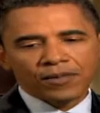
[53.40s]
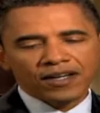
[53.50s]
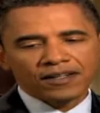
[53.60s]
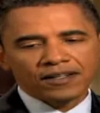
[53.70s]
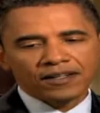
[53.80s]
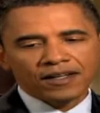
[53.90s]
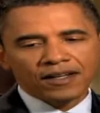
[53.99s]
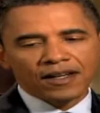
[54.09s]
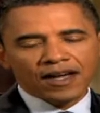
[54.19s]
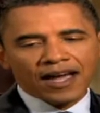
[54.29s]
But
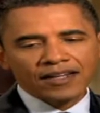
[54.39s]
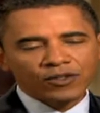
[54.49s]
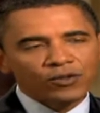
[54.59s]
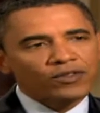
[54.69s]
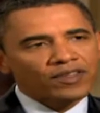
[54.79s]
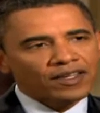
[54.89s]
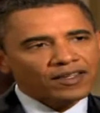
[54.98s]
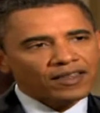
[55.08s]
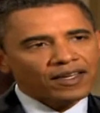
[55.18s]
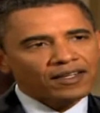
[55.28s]
I do
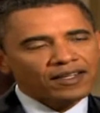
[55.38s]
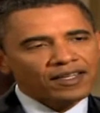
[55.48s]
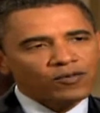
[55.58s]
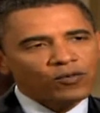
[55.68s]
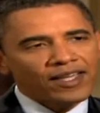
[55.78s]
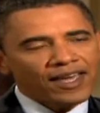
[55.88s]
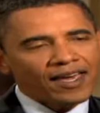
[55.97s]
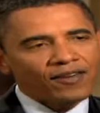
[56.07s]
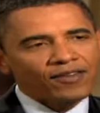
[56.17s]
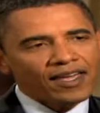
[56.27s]
think that if we
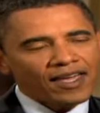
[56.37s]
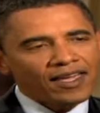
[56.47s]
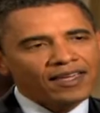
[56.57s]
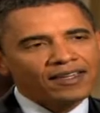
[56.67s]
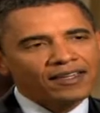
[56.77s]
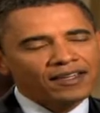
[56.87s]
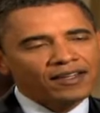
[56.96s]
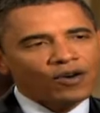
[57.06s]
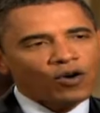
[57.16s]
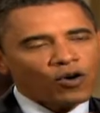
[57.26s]
have a
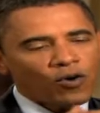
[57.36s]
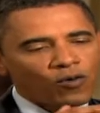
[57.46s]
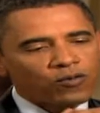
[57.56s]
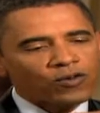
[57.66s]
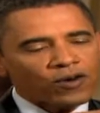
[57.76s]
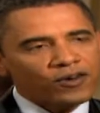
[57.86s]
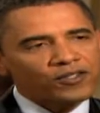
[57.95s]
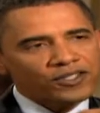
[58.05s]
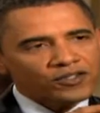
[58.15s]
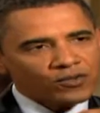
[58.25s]

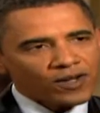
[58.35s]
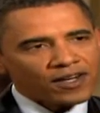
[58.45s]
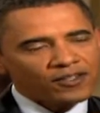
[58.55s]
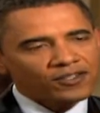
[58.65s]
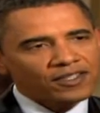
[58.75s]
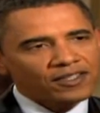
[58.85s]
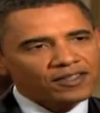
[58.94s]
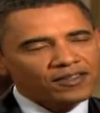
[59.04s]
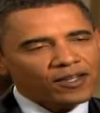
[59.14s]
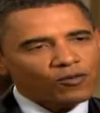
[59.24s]
overarching strategy
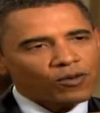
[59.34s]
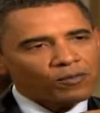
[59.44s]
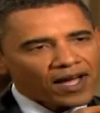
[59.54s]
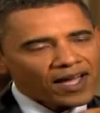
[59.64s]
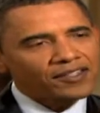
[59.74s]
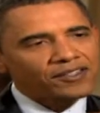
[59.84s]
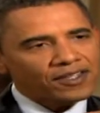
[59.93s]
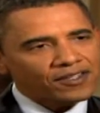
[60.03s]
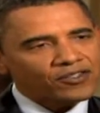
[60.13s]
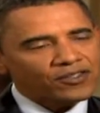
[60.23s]
that reminds
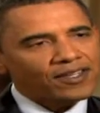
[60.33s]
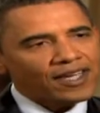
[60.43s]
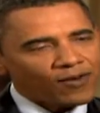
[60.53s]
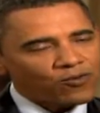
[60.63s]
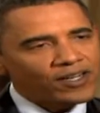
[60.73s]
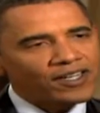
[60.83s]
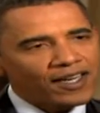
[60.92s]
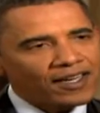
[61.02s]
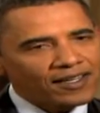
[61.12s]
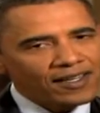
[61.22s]
us every
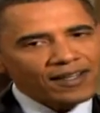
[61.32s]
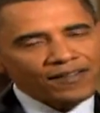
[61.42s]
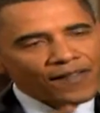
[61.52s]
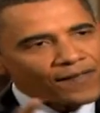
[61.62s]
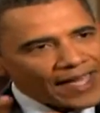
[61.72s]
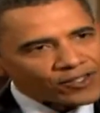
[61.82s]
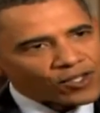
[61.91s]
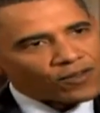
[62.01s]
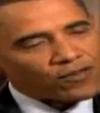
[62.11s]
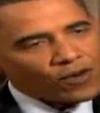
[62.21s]
day that that's our